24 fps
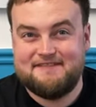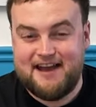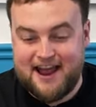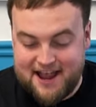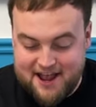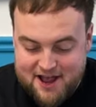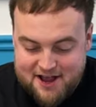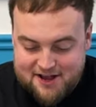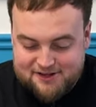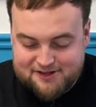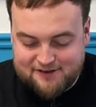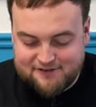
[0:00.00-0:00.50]
in it, mate.
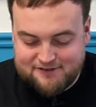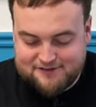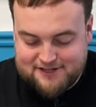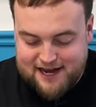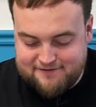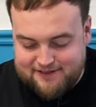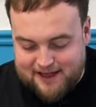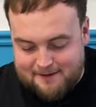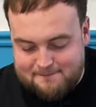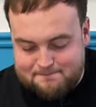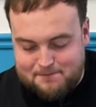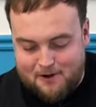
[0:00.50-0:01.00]
So I've
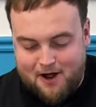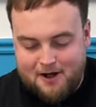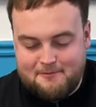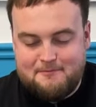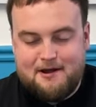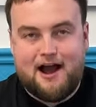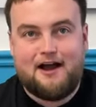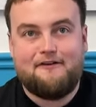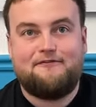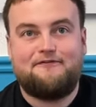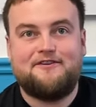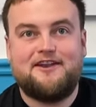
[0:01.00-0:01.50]
saved that bottom
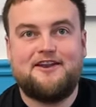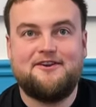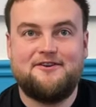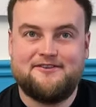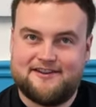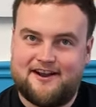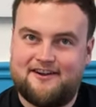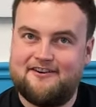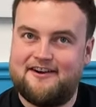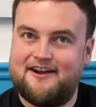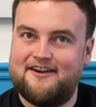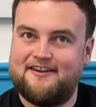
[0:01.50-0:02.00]
half for you. Is
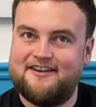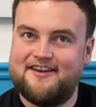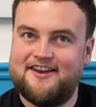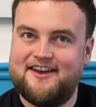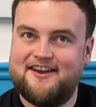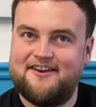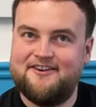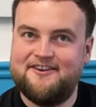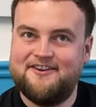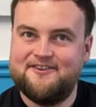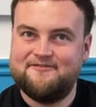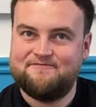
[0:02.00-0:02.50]
that all right with you?
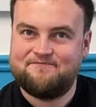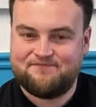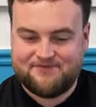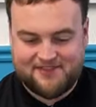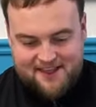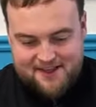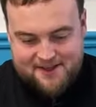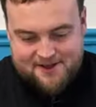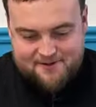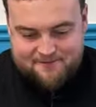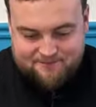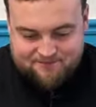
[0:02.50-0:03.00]
Oh, I
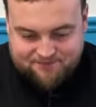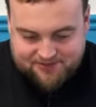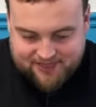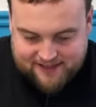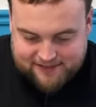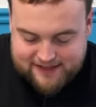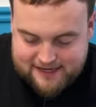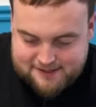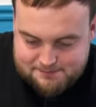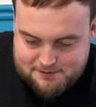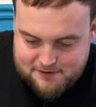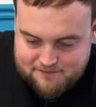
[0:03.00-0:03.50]
suppose.
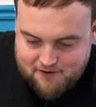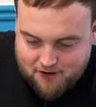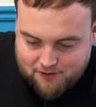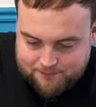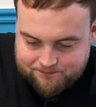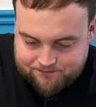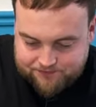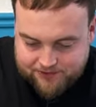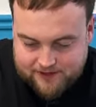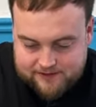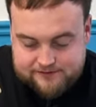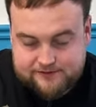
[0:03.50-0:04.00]
Let's move
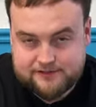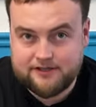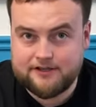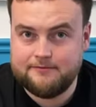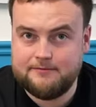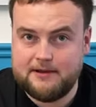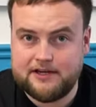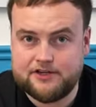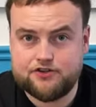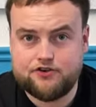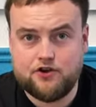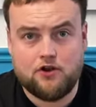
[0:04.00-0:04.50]
on to the
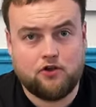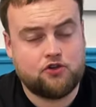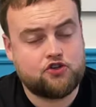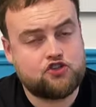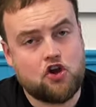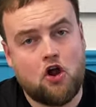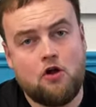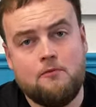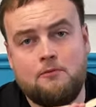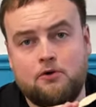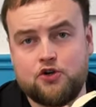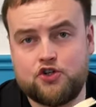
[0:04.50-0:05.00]
mixed grill.
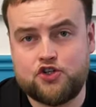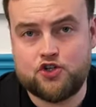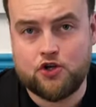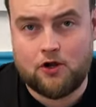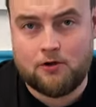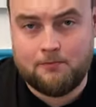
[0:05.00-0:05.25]
So much to